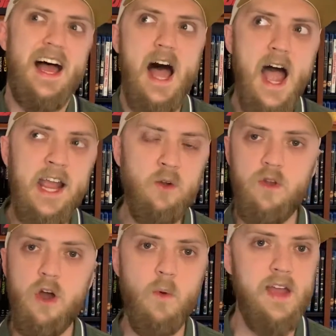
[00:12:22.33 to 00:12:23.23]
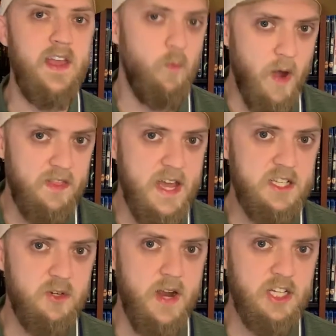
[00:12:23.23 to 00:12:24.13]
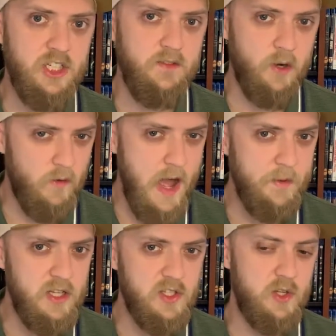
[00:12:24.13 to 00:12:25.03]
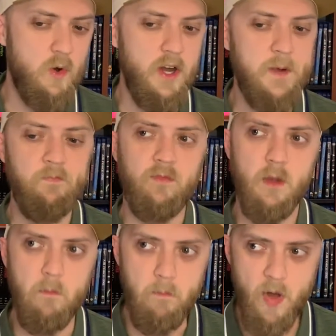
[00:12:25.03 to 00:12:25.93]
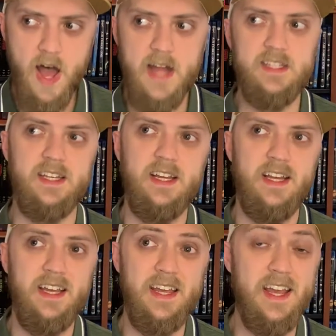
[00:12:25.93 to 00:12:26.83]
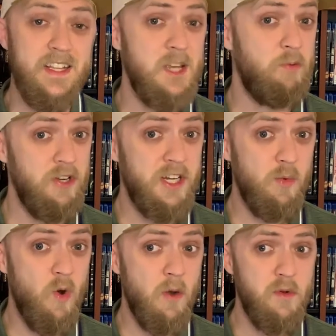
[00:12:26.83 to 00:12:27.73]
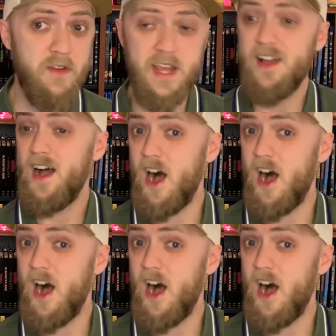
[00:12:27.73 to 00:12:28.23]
I don't know why they went that direction for Robin Hood's story, but it's a pretty good war movie.